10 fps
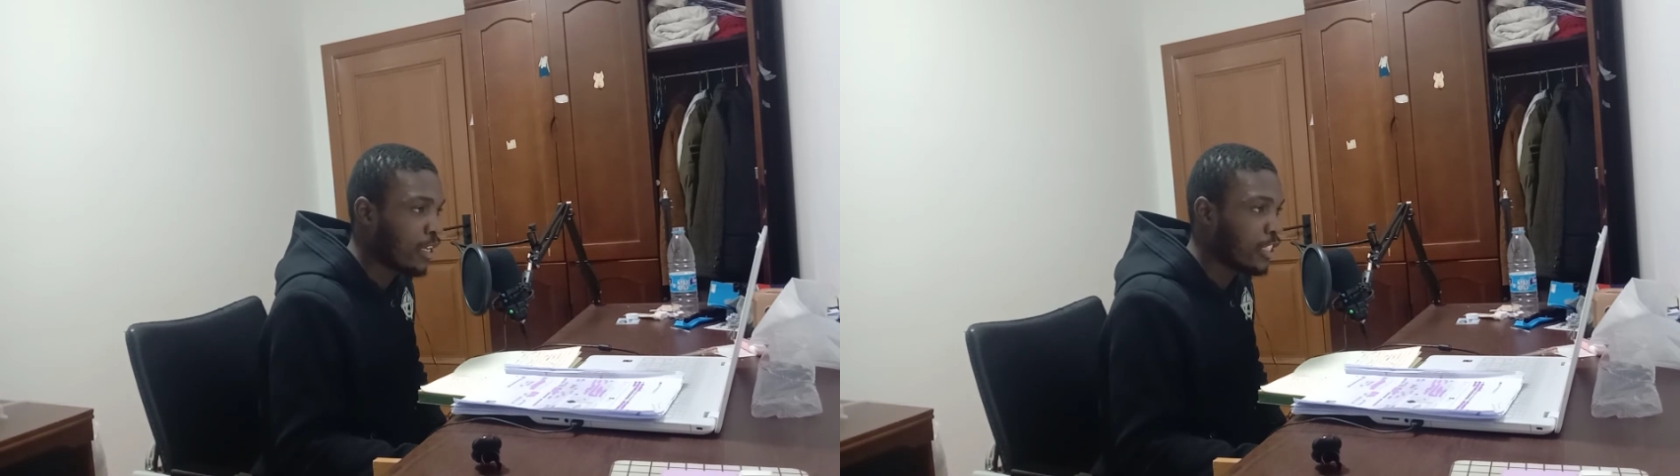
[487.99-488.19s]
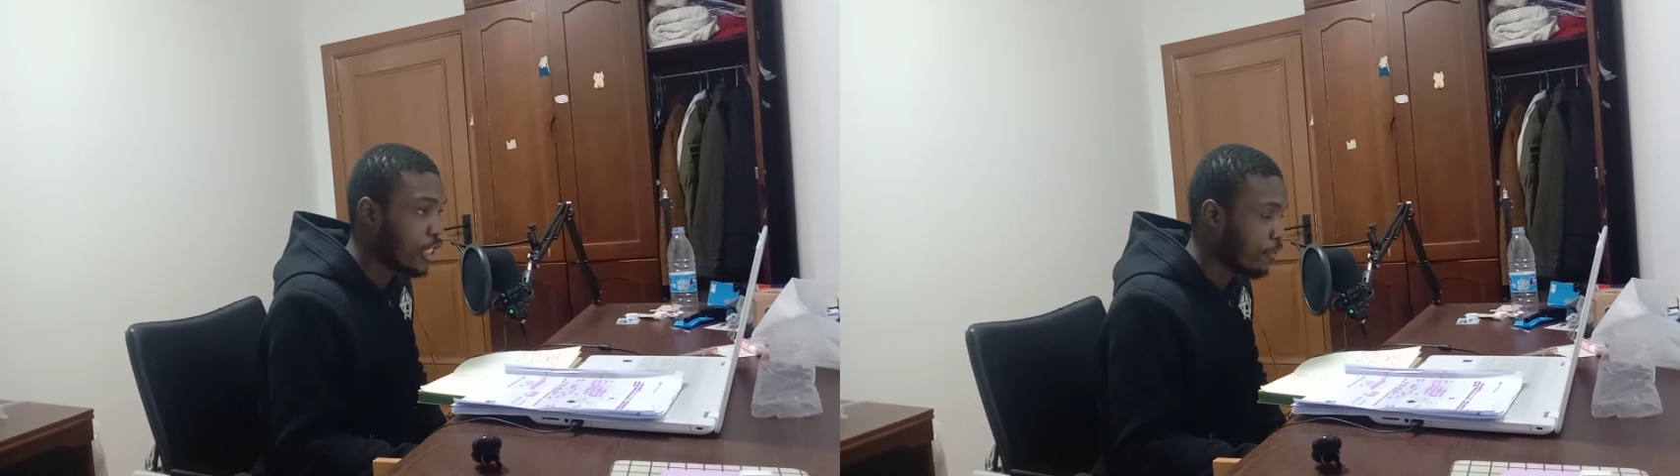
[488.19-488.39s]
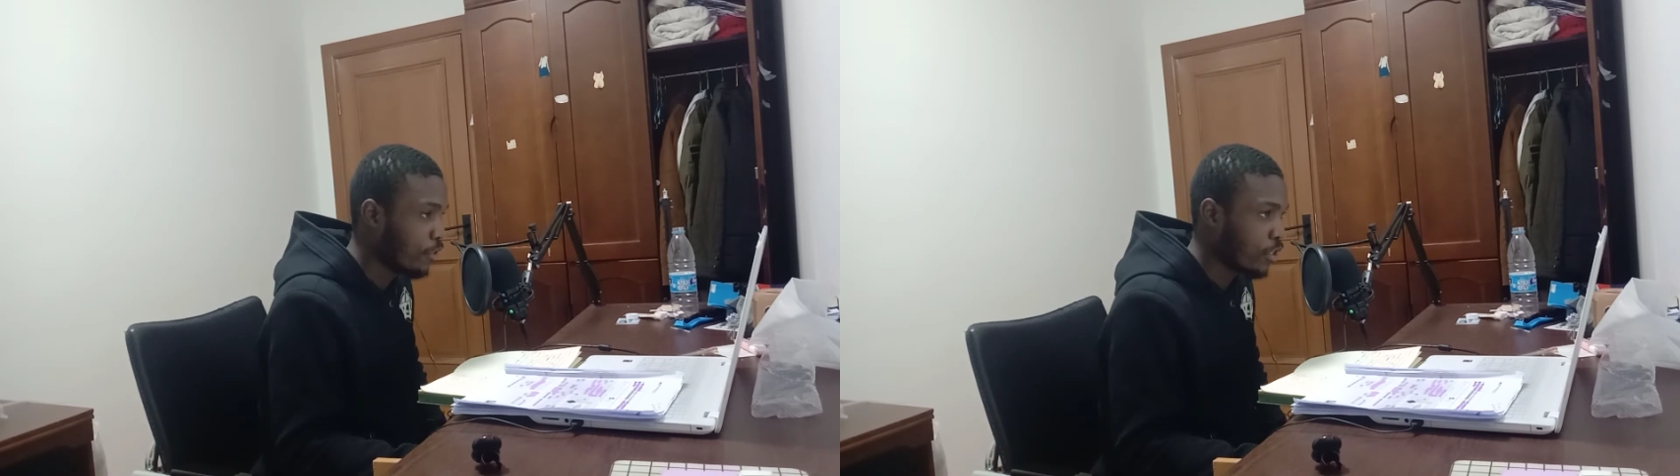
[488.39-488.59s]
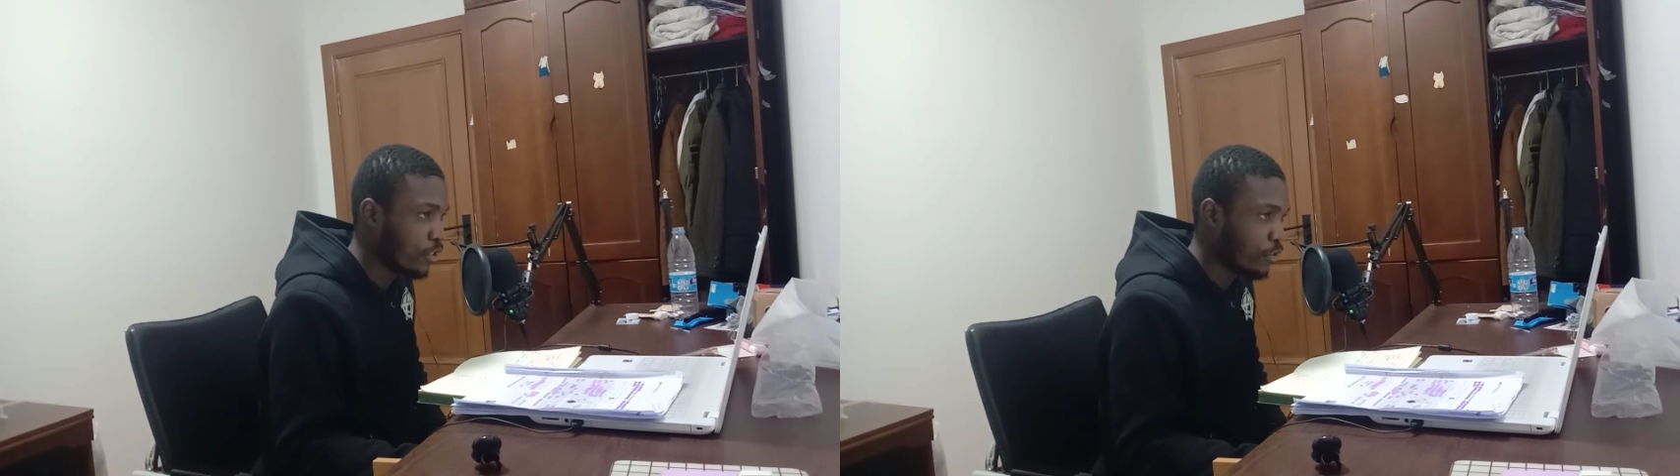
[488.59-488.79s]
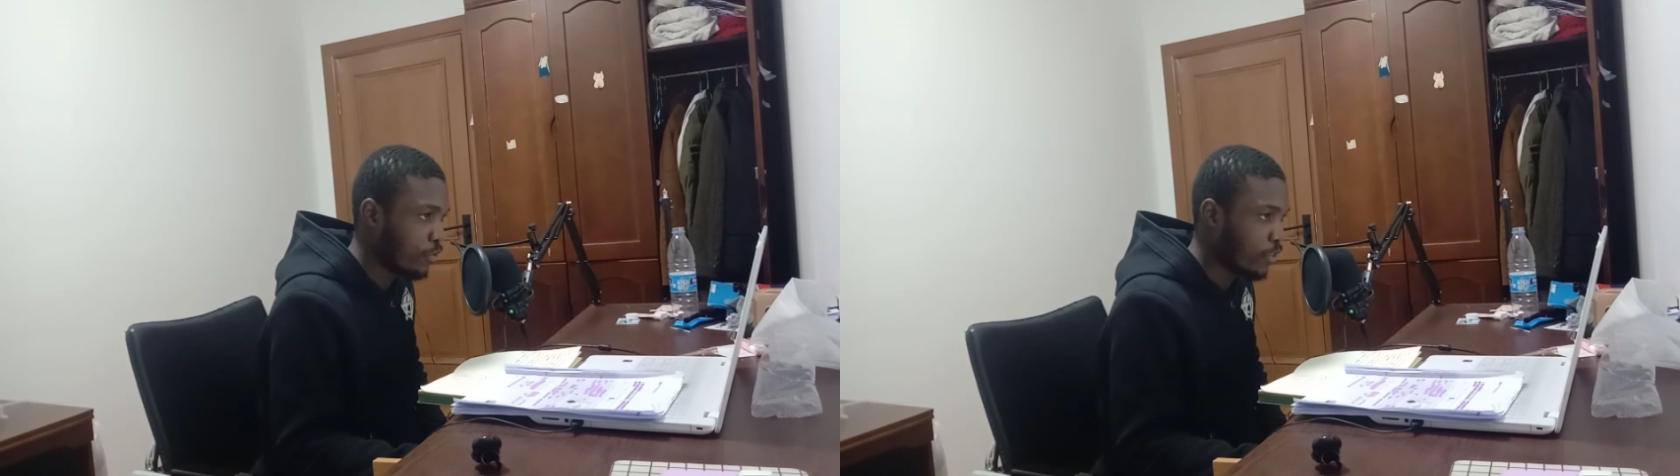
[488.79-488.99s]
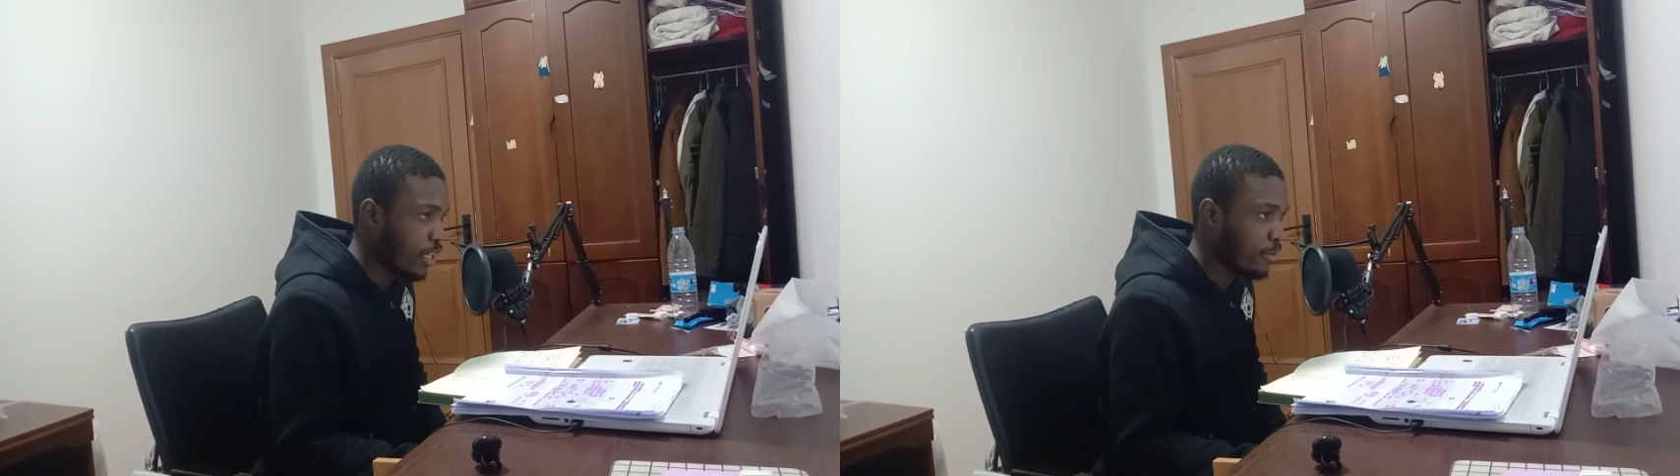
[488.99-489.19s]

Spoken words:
difficult to find